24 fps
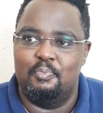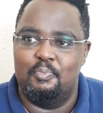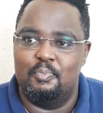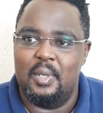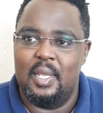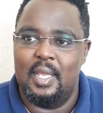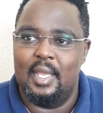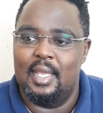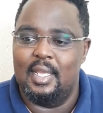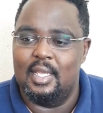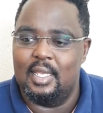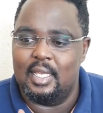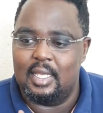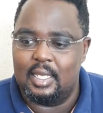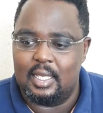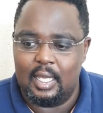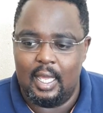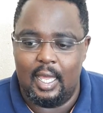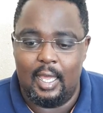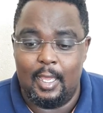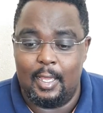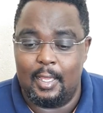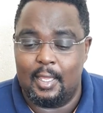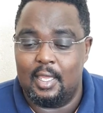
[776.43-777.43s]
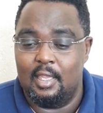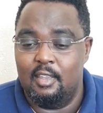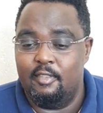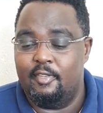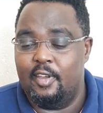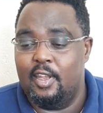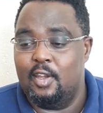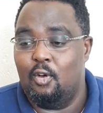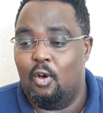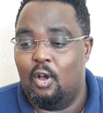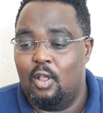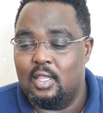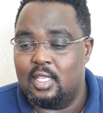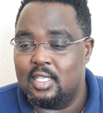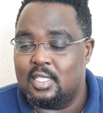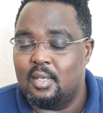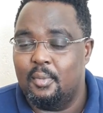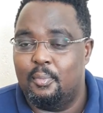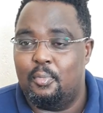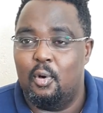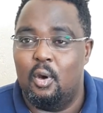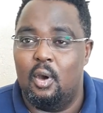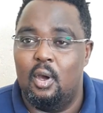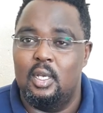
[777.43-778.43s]
being given all the
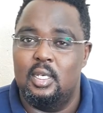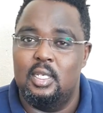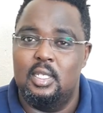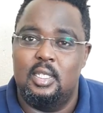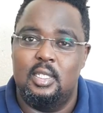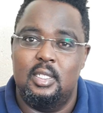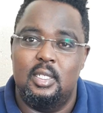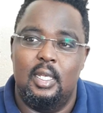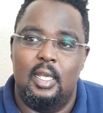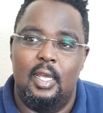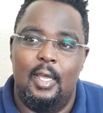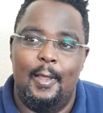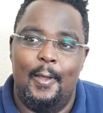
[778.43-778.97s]
support,